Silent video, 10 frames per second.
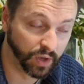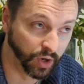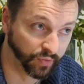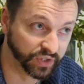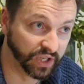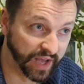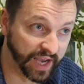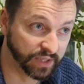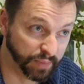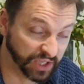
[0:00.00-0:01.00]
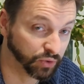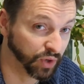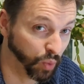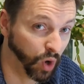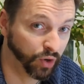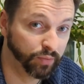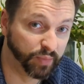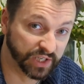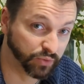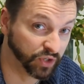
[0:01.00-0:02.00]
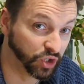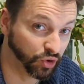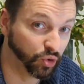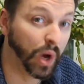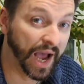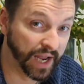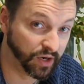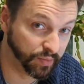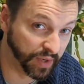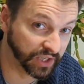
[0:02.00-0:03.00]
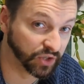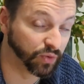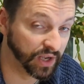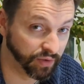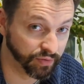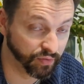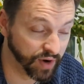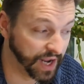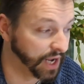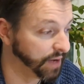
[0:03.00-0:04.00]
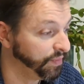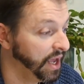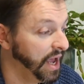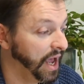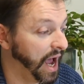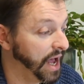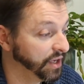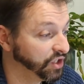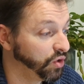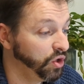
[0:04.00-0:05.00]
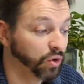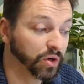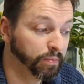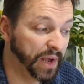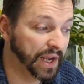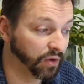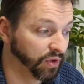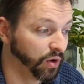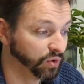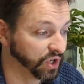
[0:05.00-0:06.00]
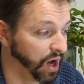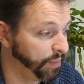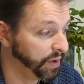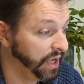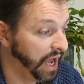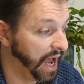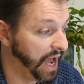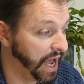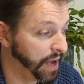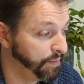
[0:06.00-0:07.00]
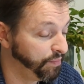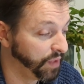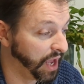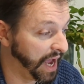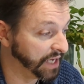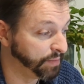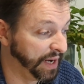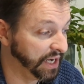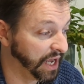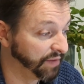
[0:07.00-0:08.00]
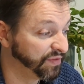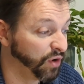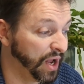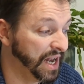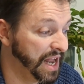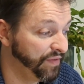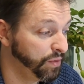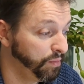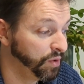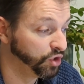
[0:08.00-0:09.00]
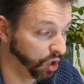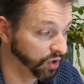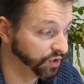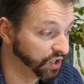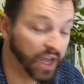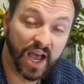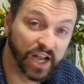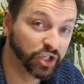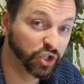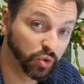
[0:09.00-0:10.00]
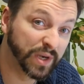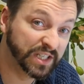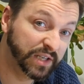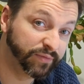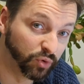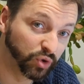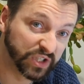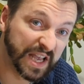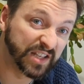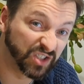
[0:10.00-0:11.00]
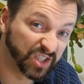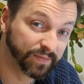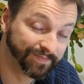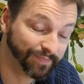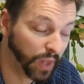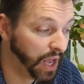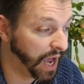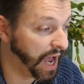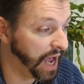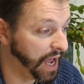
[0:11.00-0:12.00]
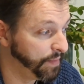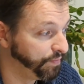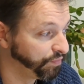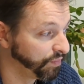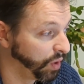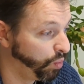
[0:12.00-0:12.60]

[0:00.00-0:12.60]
And obviously that is Beastery 1, Beastery 2, and Beastery 3. So you can pick those up as PDFs for $11.24,